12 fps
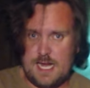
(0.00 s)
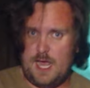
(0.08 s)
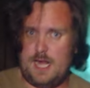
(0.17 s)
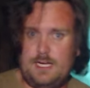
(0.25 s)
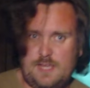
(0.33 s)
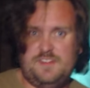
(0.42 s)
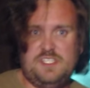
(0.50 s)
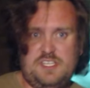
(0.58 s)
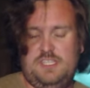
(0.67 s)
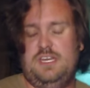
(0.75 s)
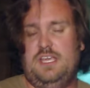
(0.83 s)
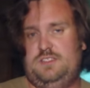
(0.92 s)
not give it to
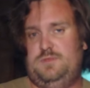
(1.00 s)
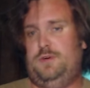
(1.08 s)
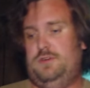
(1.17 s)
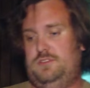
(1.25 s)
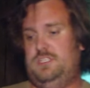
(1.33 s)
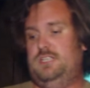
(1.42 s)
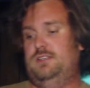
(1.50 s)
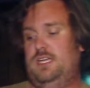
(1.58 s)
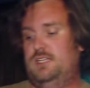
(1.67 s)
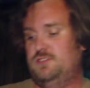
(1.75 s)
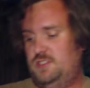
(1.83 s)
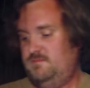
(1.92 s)
the next person
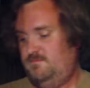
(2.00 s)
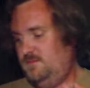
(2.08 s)
and just